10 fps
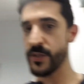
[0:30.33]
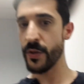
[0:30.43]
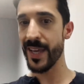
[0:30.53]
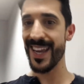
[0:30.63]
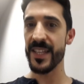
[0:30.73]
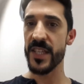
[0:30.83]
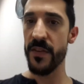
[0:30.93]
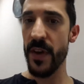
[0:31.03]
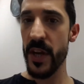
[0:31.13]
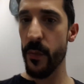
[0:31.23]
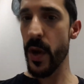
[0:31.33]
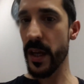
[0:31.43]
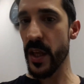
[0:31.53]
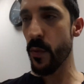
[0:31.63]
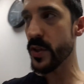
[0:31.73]
so they can see very
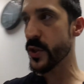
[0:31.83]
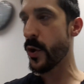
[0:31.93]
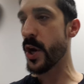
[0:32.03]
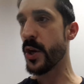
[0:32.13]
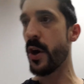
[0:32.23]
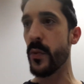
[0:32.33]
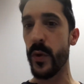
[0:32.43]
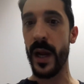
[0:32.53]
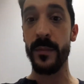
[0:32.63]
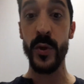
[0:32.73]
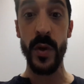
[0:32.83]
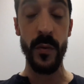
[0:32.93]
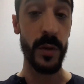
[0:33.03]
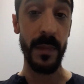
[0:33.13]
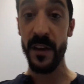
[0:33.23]
quickly what's going on, what I'm
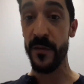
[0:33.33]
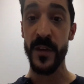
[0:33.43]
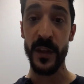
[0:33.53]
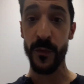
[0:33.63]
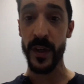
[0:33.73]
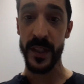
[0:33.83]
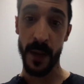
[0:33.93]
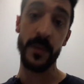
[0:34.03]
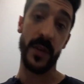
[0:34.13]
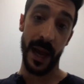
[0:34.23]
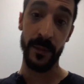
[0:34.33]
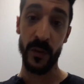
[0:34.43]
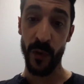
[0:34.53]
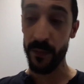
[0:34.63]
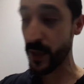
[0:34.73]
doing with my feet. For example, I'm the
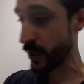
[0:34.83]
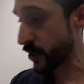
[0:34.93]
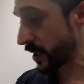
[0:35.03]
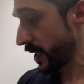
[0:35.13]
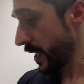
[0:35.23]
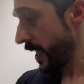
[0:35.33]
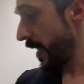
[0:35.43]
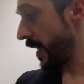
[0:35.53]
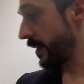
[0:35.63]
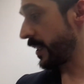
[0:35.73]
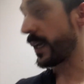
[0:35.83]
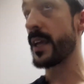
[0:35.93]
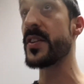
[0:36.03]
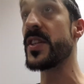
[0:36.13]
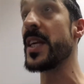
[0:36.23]
drum teacher, and they
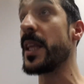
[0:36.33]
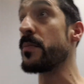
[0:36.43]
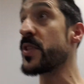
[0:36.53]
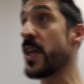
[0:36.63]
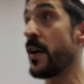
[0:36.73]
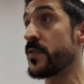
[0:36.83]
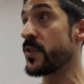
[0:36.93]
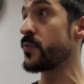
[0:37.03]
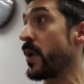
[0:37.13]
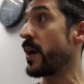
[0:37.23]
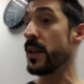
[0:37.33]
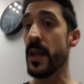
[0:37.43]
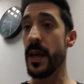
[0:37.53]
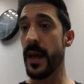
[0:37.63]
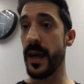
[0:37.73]
can see themselves as
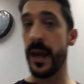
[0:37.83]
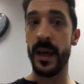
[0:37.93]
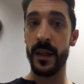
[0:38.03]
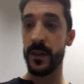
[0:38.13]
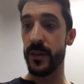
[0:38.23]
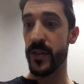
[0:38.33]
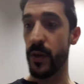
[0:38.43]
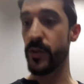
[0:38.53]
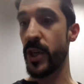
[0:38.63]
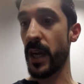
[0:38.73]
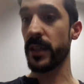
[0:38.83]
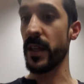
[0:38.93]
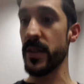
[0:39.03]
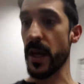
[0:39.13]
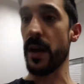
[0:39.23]
well. And so check
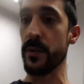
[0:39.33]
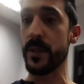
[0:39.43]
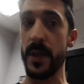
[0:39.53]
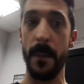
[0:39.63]
this out.